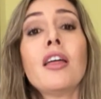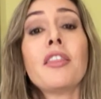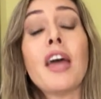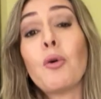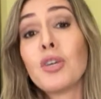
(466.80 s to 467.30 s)

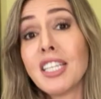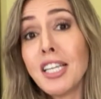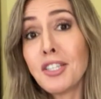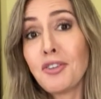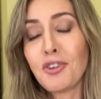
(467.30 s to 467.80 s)
That was
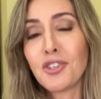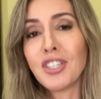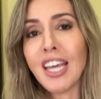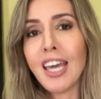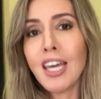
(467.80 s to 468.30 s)
it for
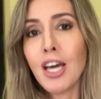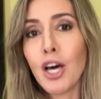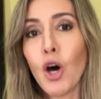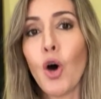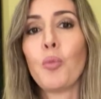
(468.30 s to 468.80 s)
today.
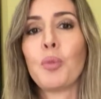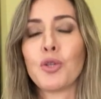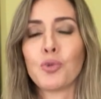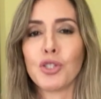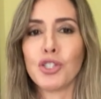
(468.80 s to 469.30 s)
Hope
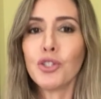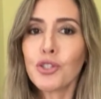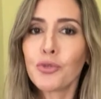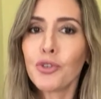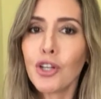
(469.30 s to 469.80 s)
it was
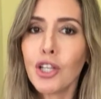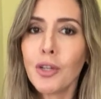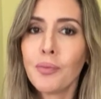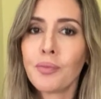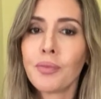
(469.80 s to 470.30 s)

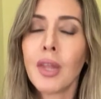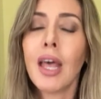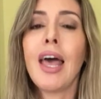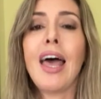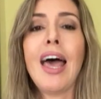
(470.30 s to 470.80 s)
useful
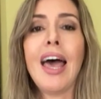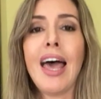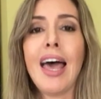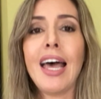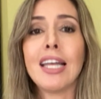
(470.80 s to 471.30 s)

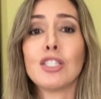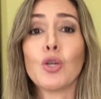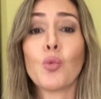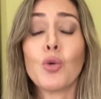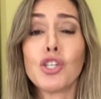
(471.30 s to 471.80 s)
and
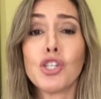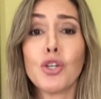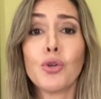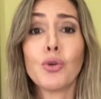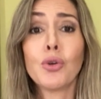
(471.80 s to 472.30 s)
wish
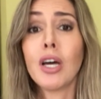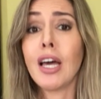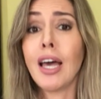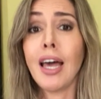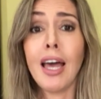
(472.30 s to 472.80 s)
you
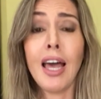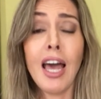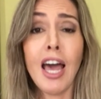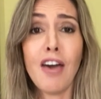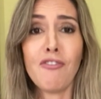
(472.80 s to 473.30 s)

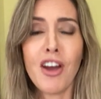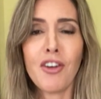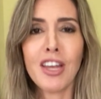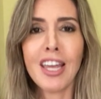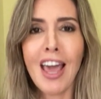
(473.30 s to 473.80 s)
a
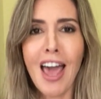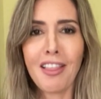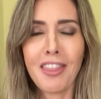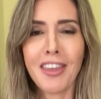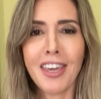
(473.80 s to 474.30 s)
very
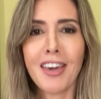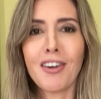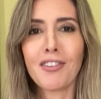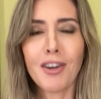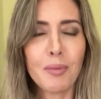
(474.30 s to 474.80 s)
healthy
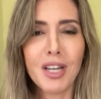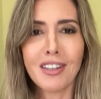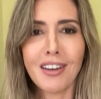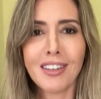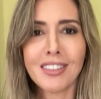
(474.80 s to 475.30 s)

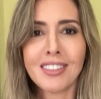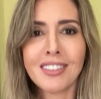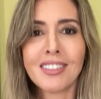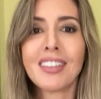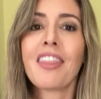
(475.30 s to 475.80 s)
Ramadan.
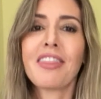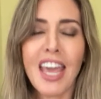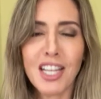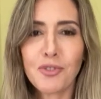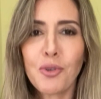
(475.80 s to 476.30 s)

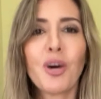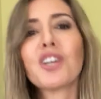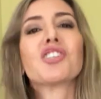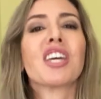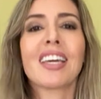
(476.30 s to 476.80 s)
Thanks for
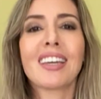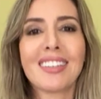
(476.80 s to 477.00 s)
watching.